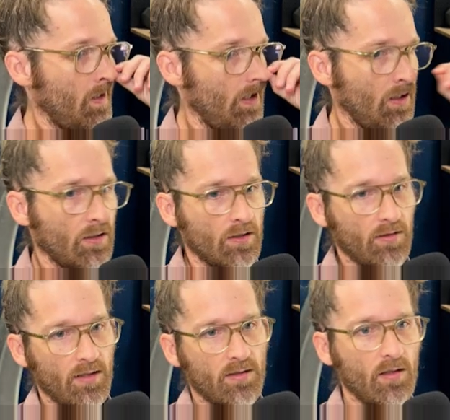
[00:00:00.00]
because
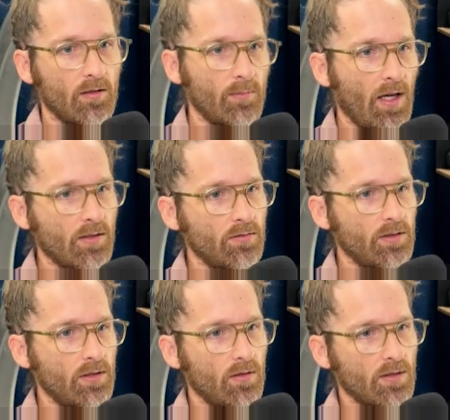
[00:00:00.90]
that's seldom actually
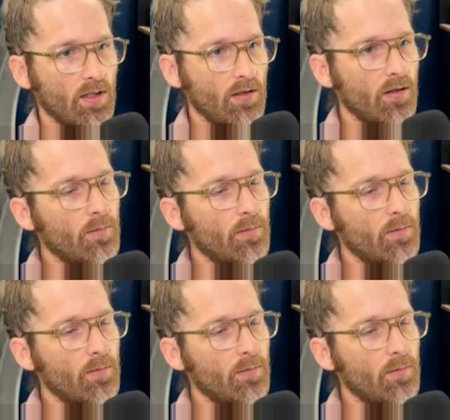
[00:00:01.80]
student centered.